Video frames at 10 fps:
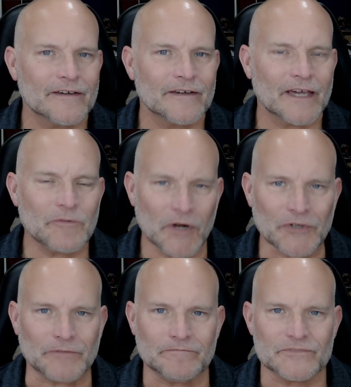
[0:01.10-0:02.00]
Hey,
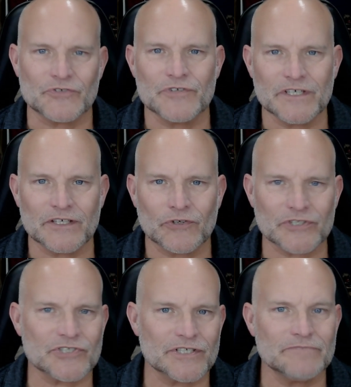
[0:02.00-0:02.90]
welcome to the
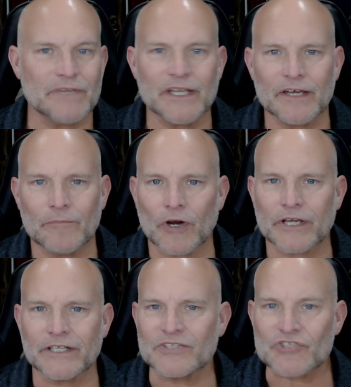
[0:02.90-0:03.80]
Christian Media
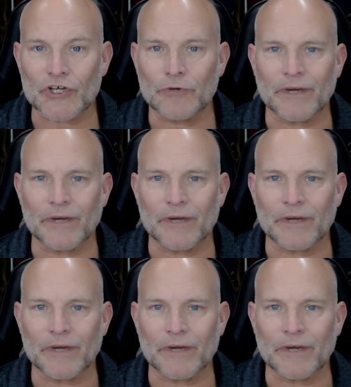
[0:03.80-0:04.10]
Marketing Show.